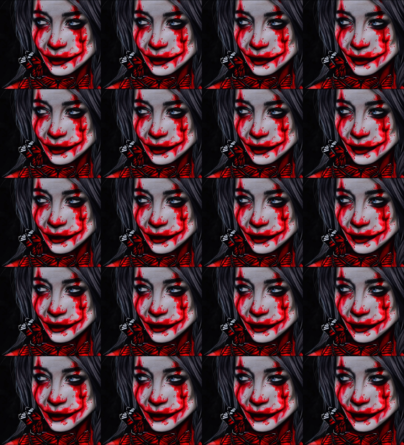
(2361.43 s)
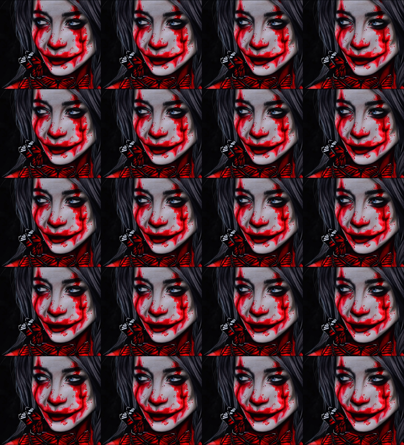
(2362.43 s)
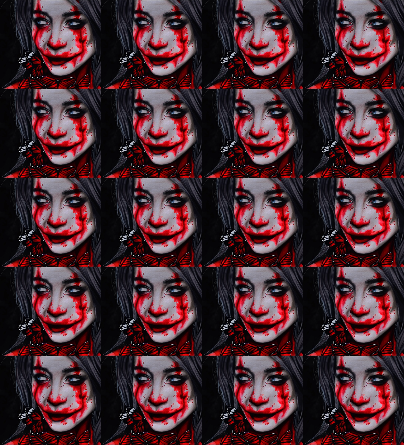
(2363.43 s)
(no one is talking)